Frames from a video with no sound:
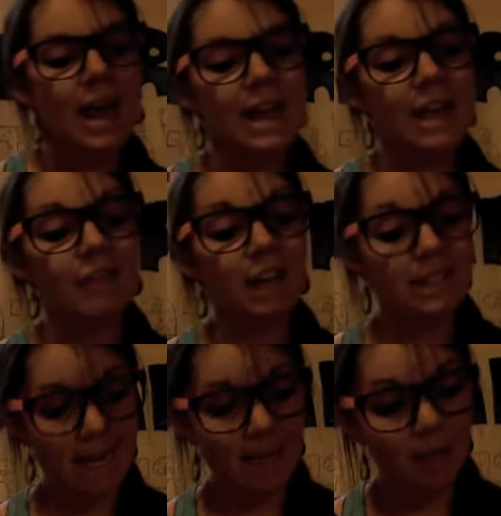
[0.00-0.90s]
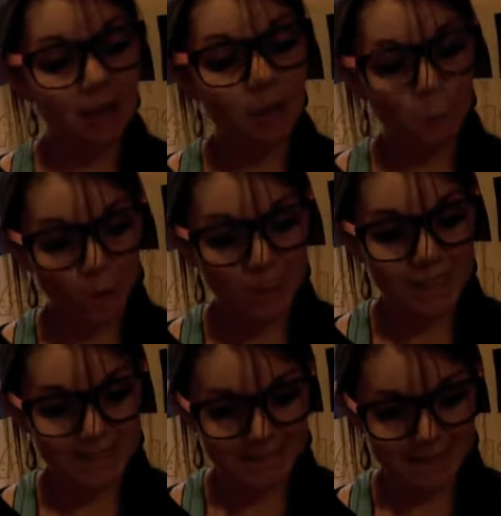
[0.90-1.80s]
In a rectangular
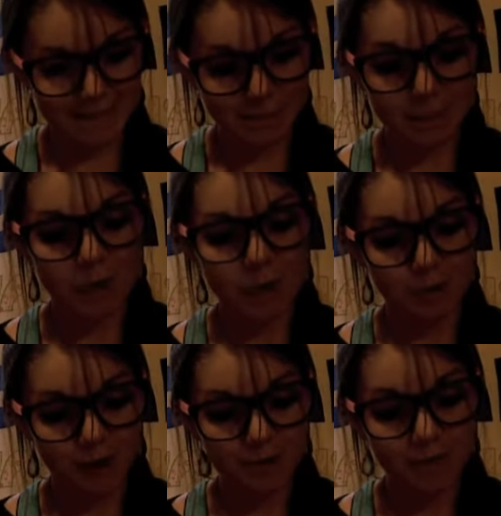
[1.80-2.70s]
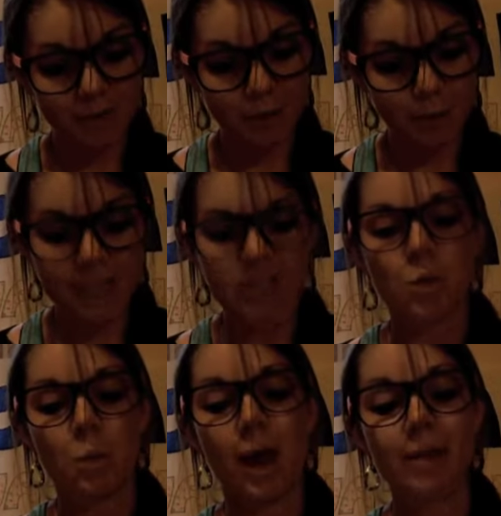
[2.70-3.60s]
coordinate system, the graph of an
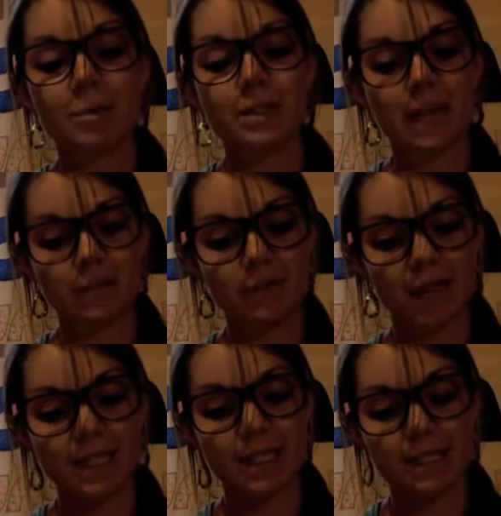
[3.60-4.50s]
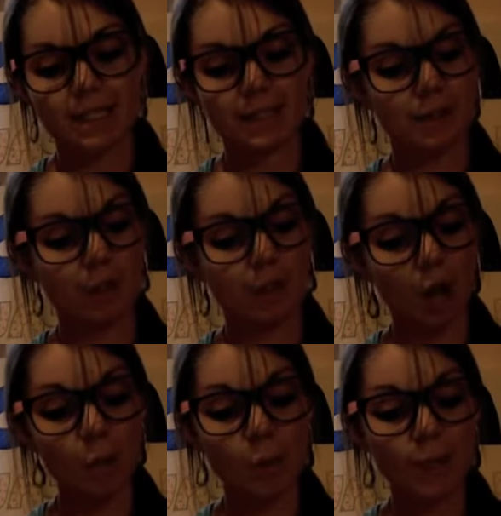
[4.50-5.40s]
equation y equals f of x consists of
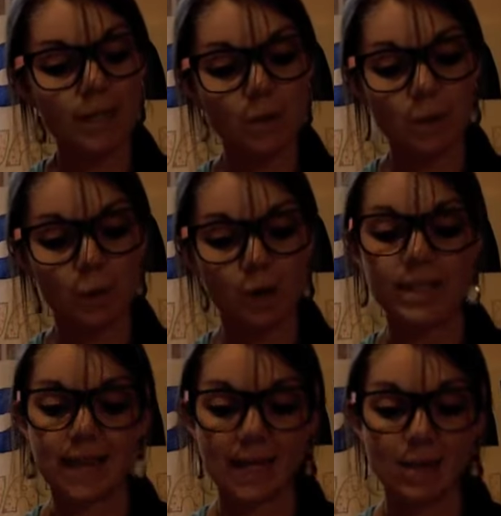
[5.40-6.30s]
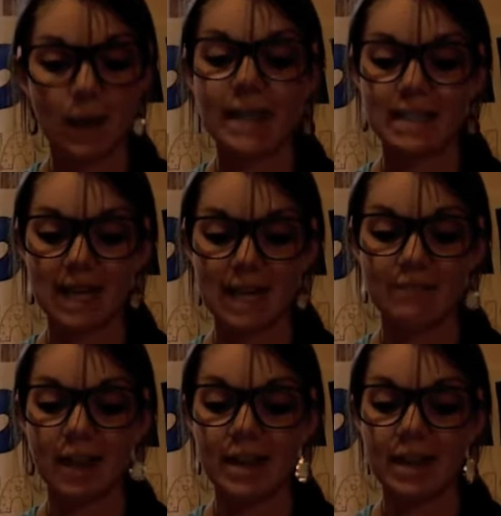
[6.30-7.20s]
all points whose coordinates xy
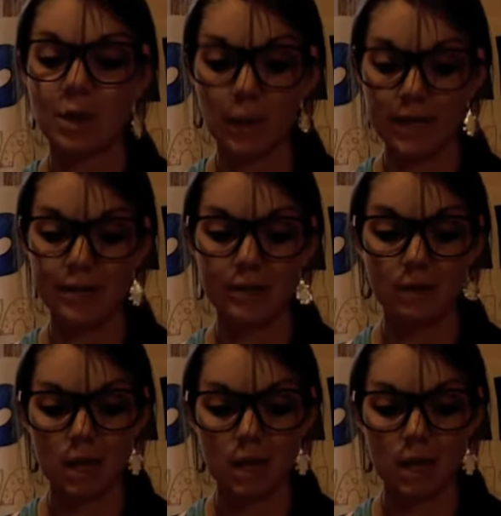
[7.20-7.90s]
satisfy the equation.